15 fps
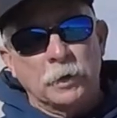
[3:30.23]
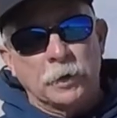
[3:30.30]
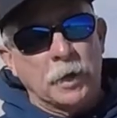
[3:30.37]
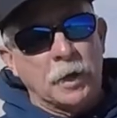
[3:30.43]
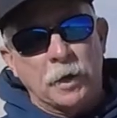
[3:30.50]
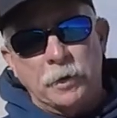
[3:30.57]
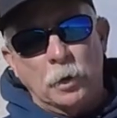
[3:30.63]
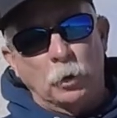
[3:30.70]

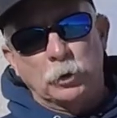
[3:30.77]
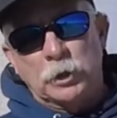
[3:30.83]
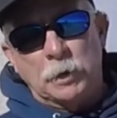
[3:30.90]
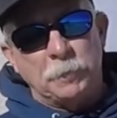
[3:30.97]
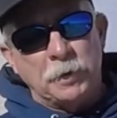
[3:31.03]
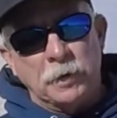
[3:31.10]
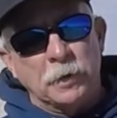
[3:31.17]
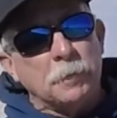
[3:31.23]
no
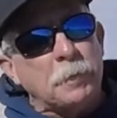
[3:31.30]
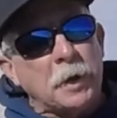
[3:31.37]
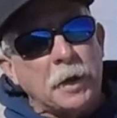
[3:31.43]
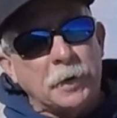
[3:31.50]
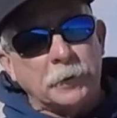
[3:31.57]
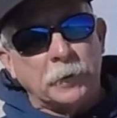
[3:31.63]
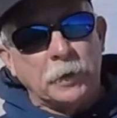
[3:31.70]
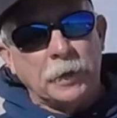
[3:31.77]
chipping of the
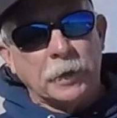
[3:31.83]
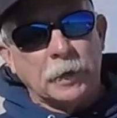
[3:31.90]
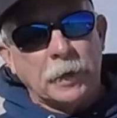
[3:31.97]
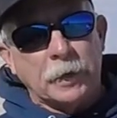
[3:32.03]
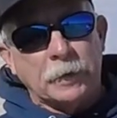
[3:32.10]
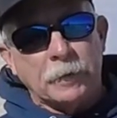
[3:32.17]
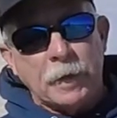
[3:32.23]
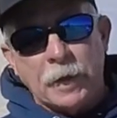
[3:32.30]
paint or anything
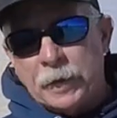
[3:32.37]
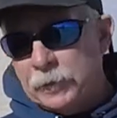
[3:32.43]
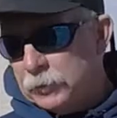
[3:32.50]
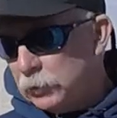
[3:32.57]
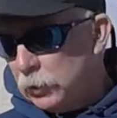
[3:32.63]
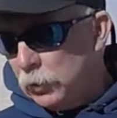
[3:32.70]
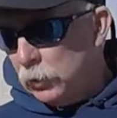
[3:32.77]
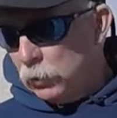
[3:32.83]
like that,
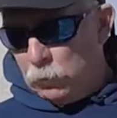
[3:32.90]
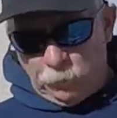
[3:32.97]
so